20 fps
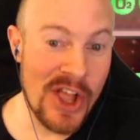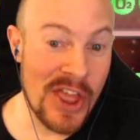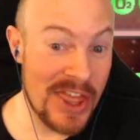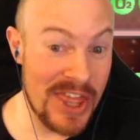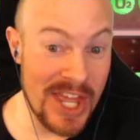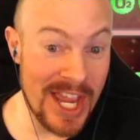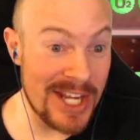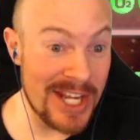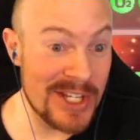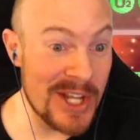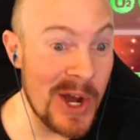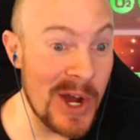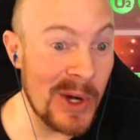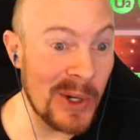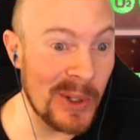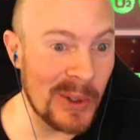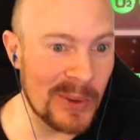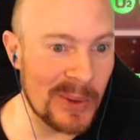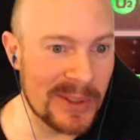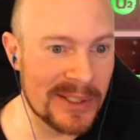They
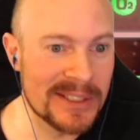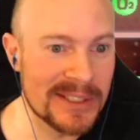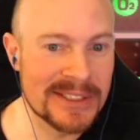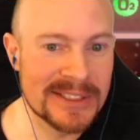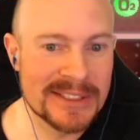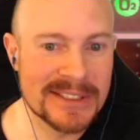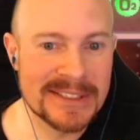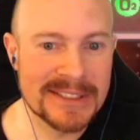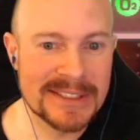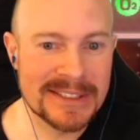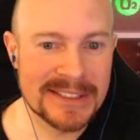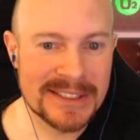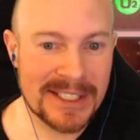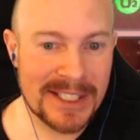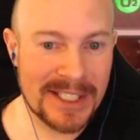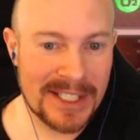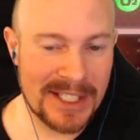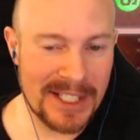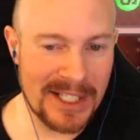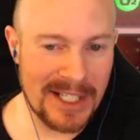know.
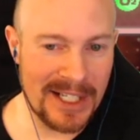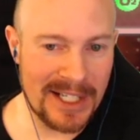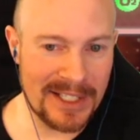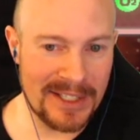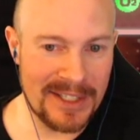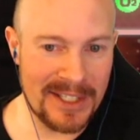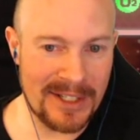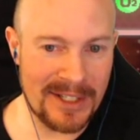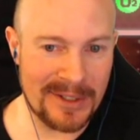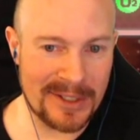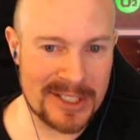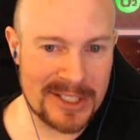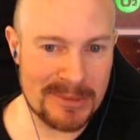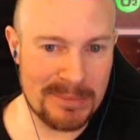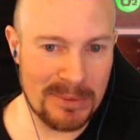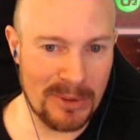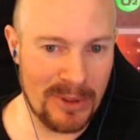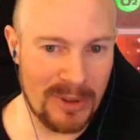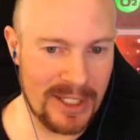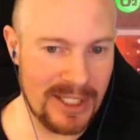God, and they are
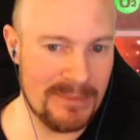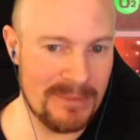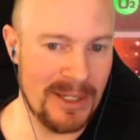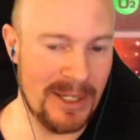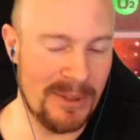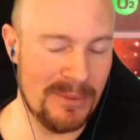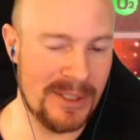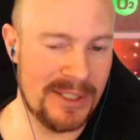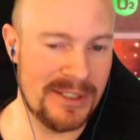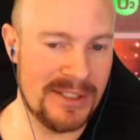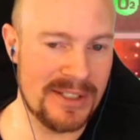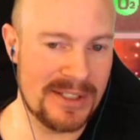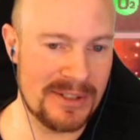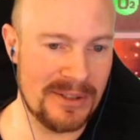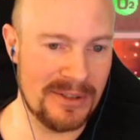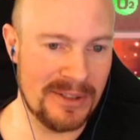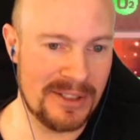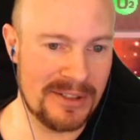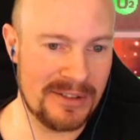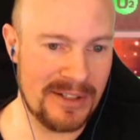exploiting my weakness.
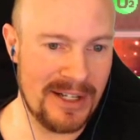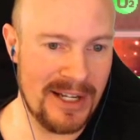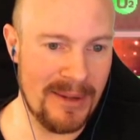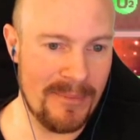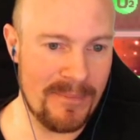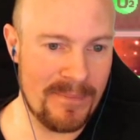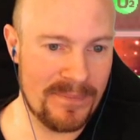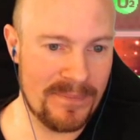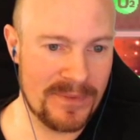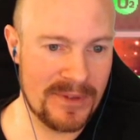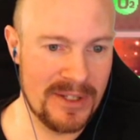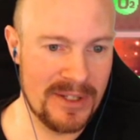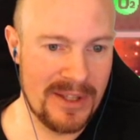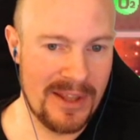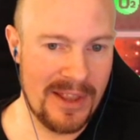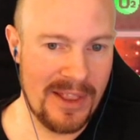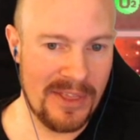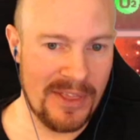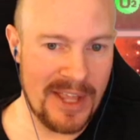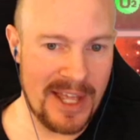Holy crap.
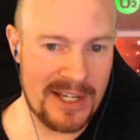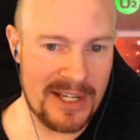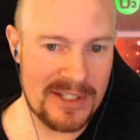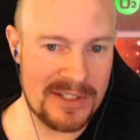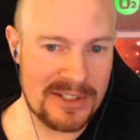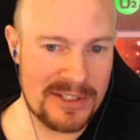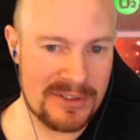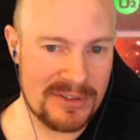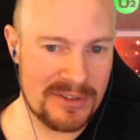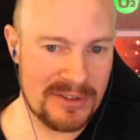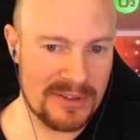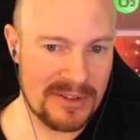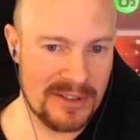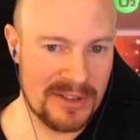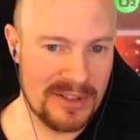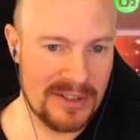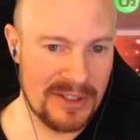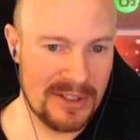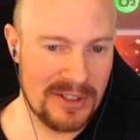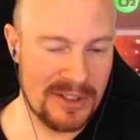That is
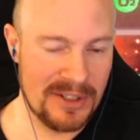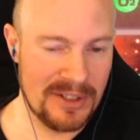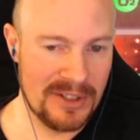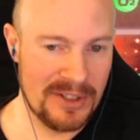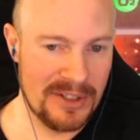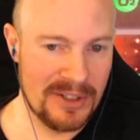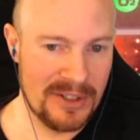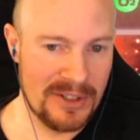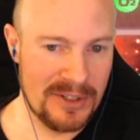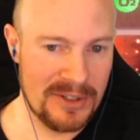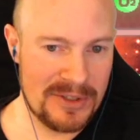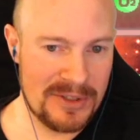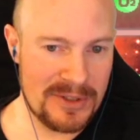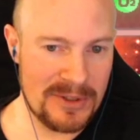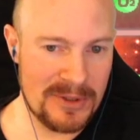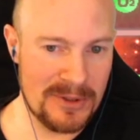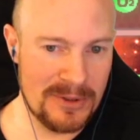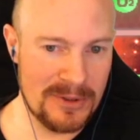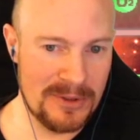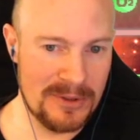
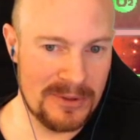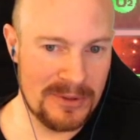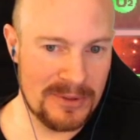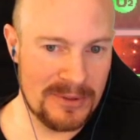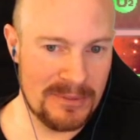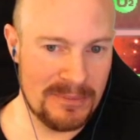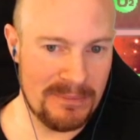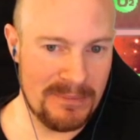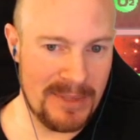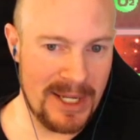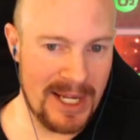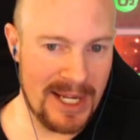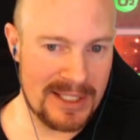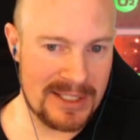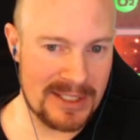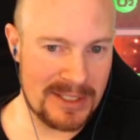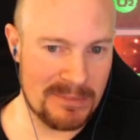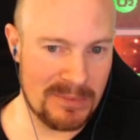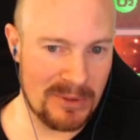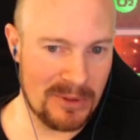two
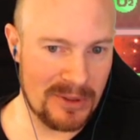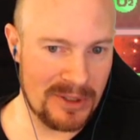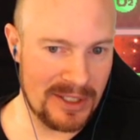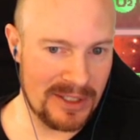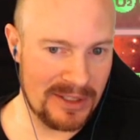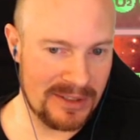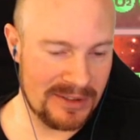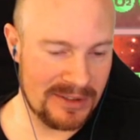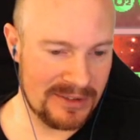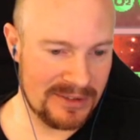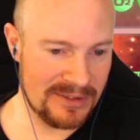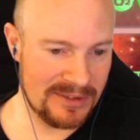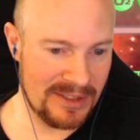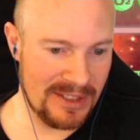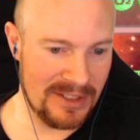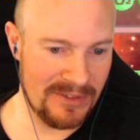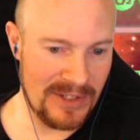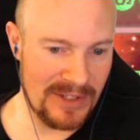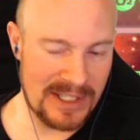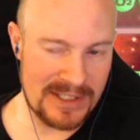mantis boarding
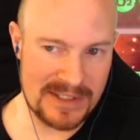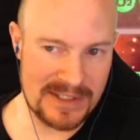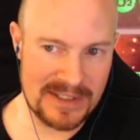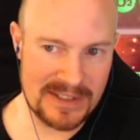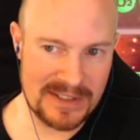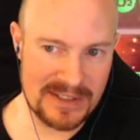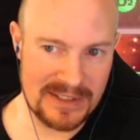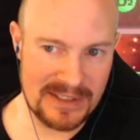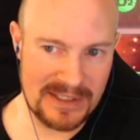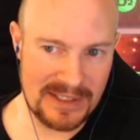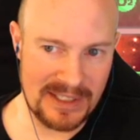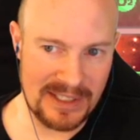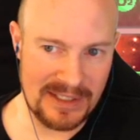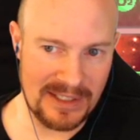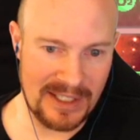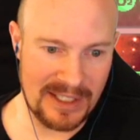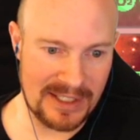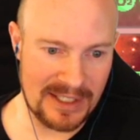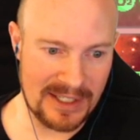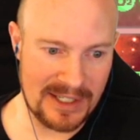events in
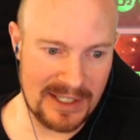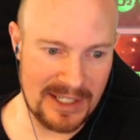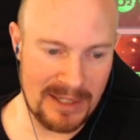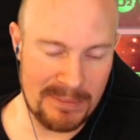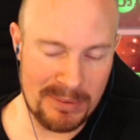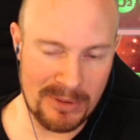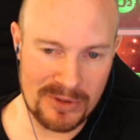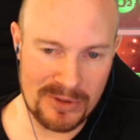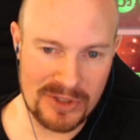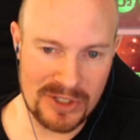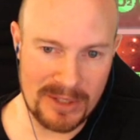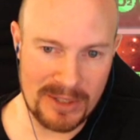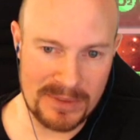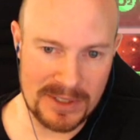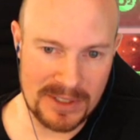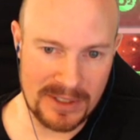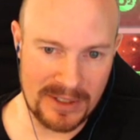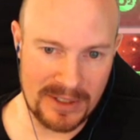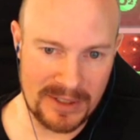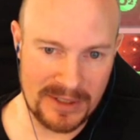like a couple
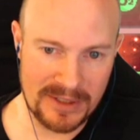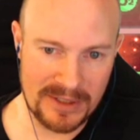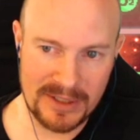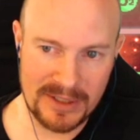jumps here.